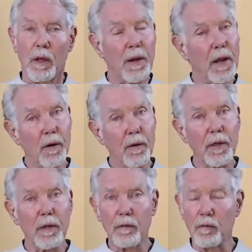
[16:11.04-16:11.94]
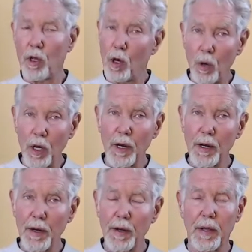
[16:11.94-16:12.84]
Now, in
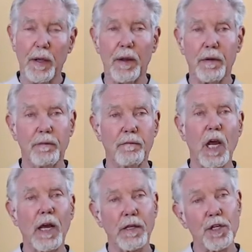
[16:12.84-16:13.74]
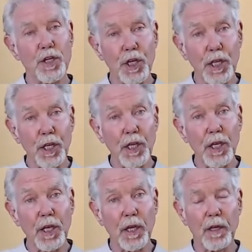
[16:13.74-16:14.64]
yoga and Tai Chi
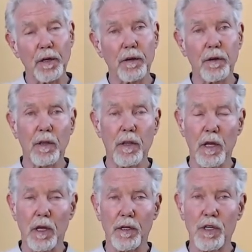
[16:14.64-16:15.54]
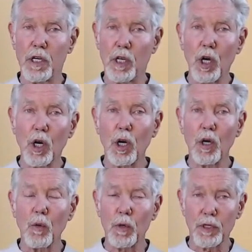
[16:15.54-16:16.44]
and the
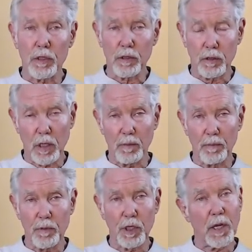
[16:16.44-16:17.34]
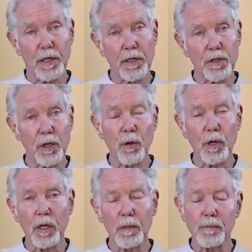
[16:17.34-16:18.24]
Qigong, which is Chinese
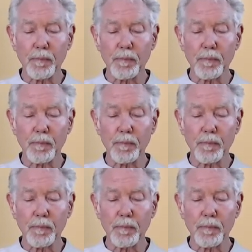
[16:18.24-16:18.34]
yoga,